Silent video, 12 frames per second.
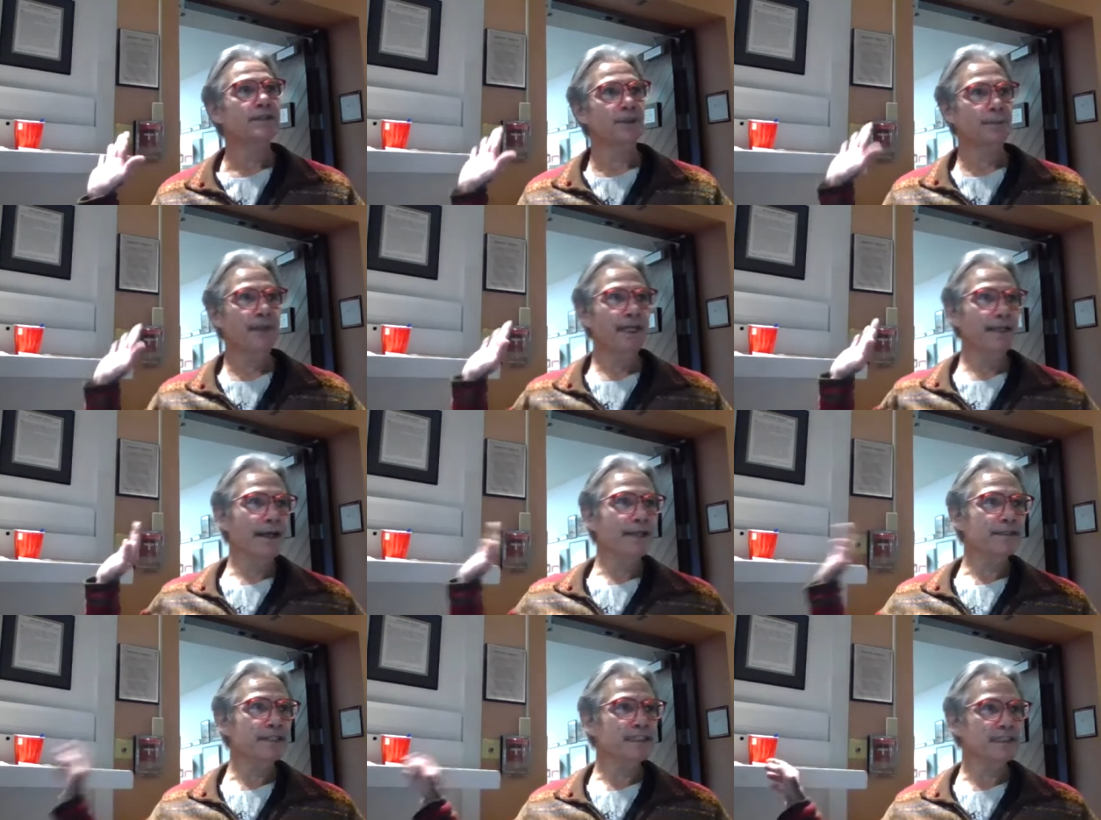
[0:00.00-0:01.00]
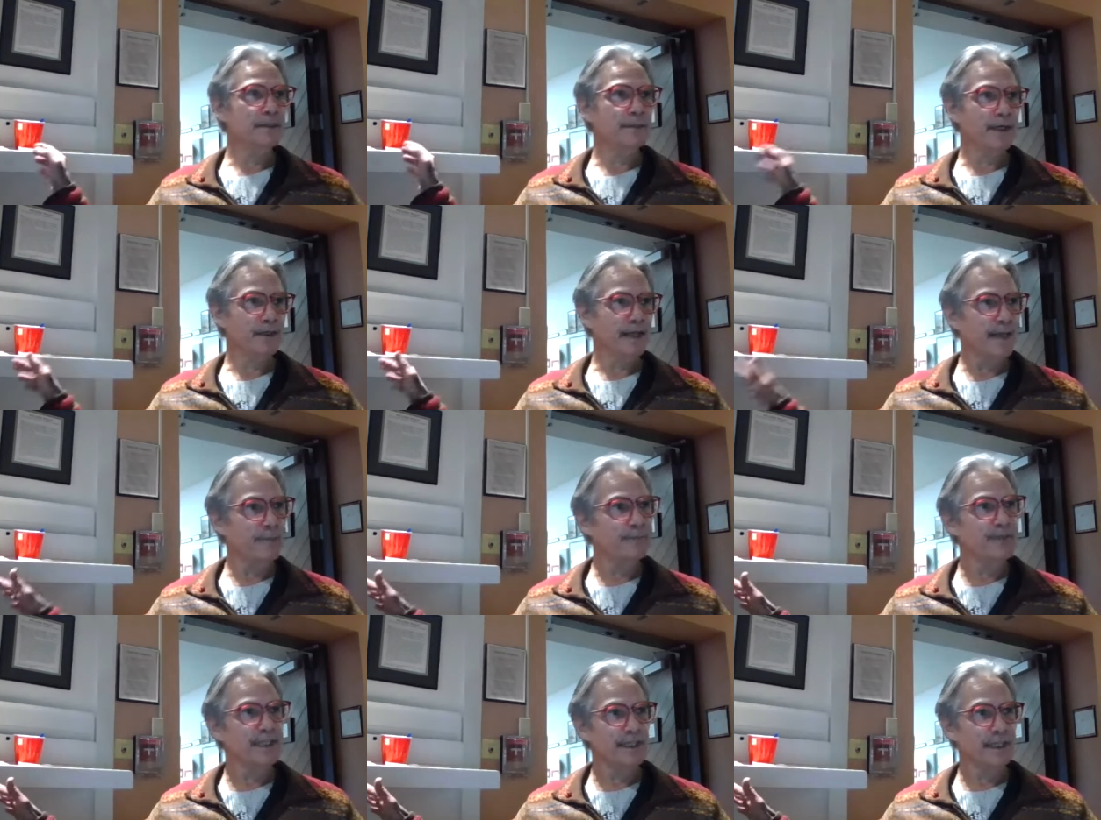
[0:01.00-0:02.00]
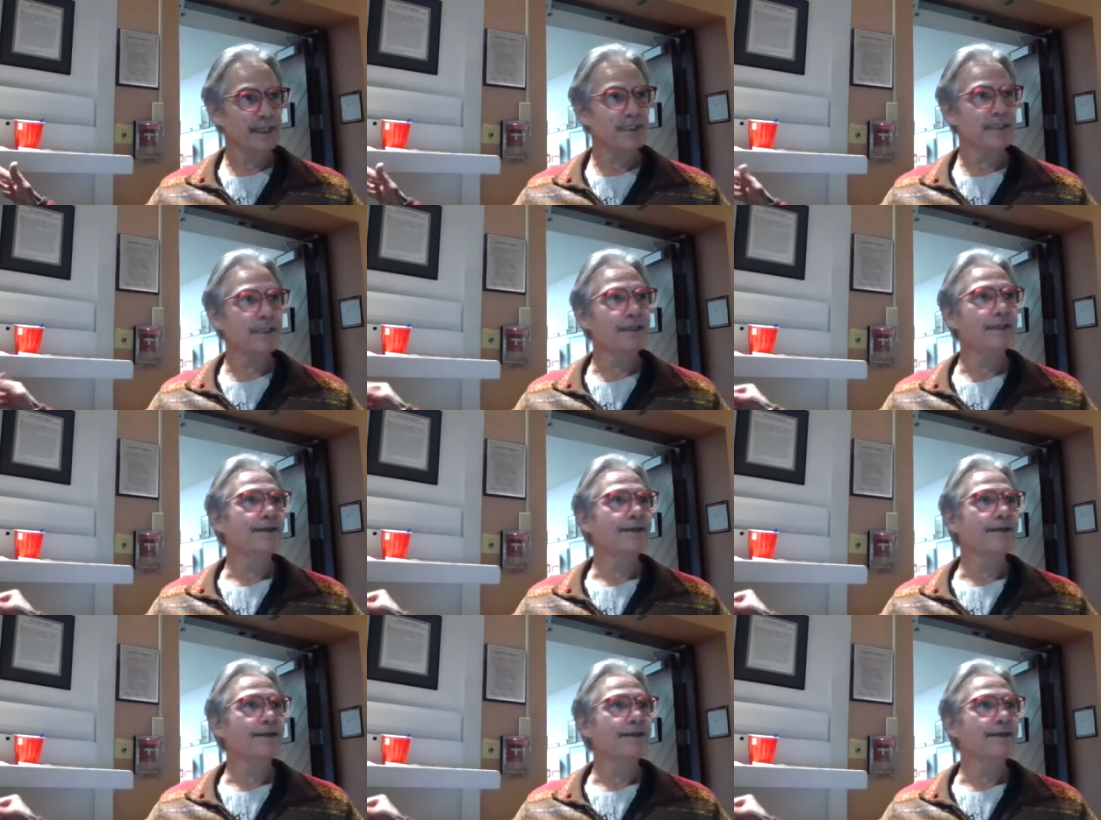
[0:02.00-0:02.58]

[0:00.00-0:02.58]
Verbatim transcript: to be not just about emptiness